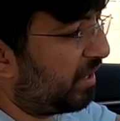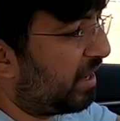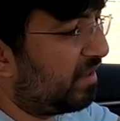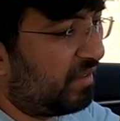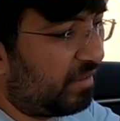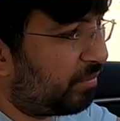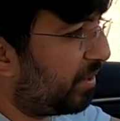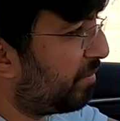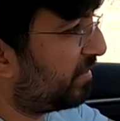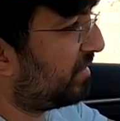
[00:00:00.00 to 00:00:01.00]
Again, this is
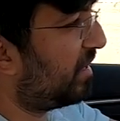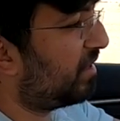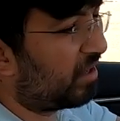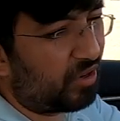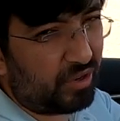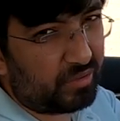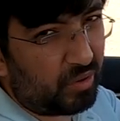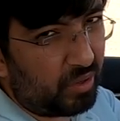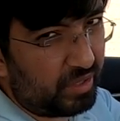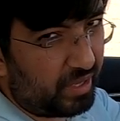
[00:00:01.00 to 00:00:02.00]
pretty much standard across
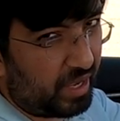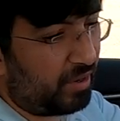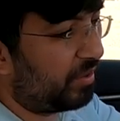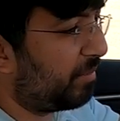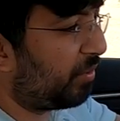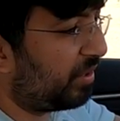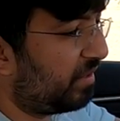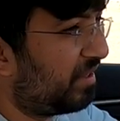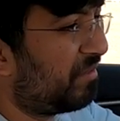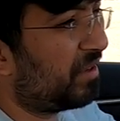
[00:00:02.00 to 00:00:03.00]
all the Audi
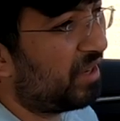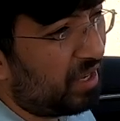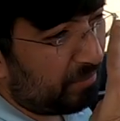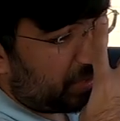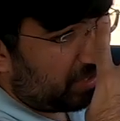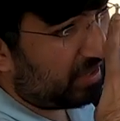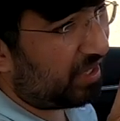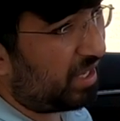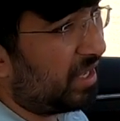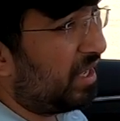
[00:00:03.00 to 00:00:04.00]
models, even in
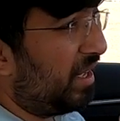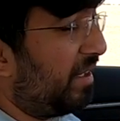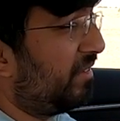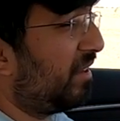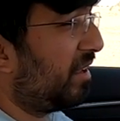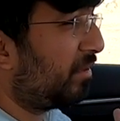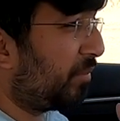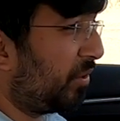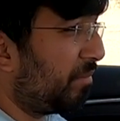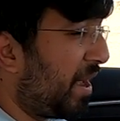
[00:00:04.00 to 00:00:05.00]
the S3
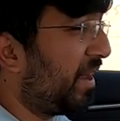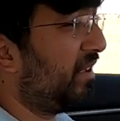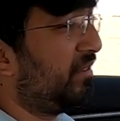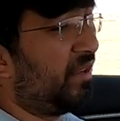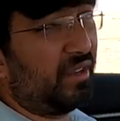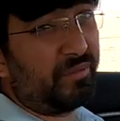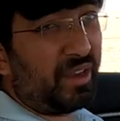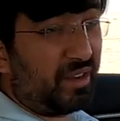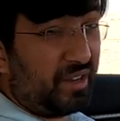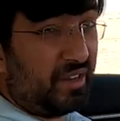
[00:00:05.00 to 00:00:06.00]
Sportback as well. In
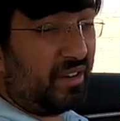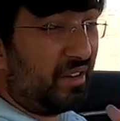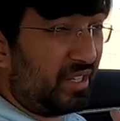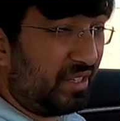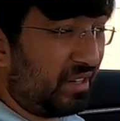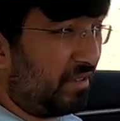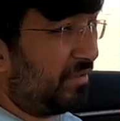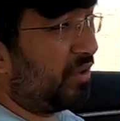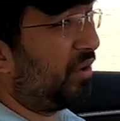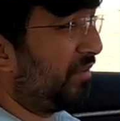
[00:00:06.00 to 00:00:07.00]
fact, I did a detailed
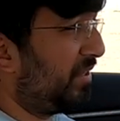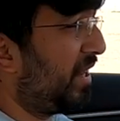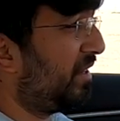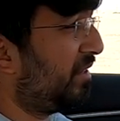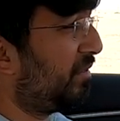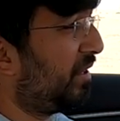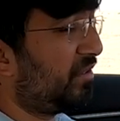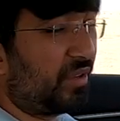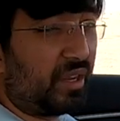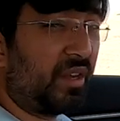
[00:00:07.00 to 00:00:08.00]
review of that as well.
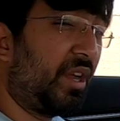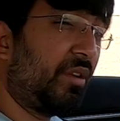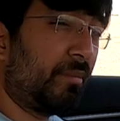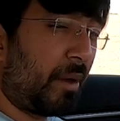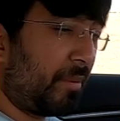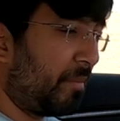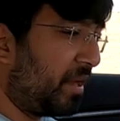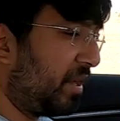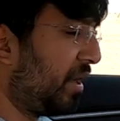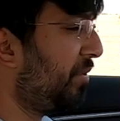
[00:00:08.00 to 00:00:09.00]
So you can click on the pop-up
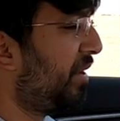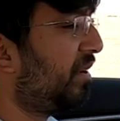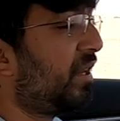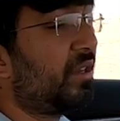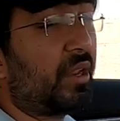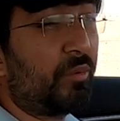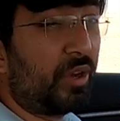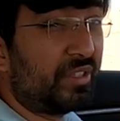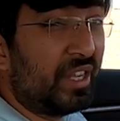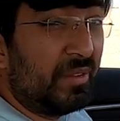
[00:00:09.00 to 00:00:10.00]
banner out here and you can
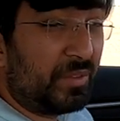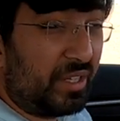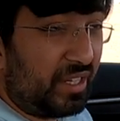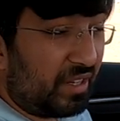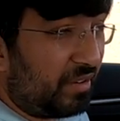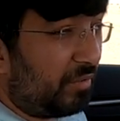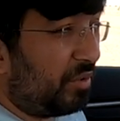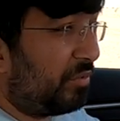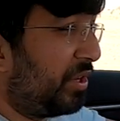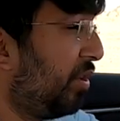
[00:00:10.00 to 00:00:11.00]
watch the detailed
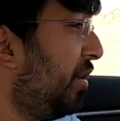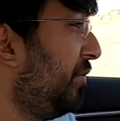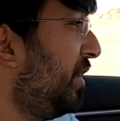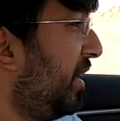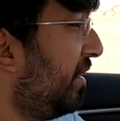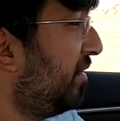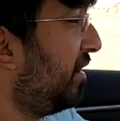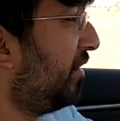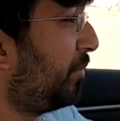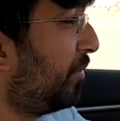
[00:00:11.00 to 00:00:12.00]
review video of the
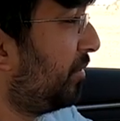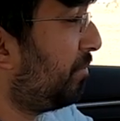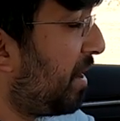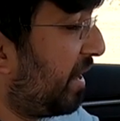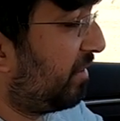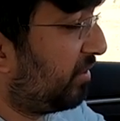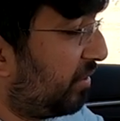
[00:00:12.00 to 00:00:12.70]
S3 Sportback.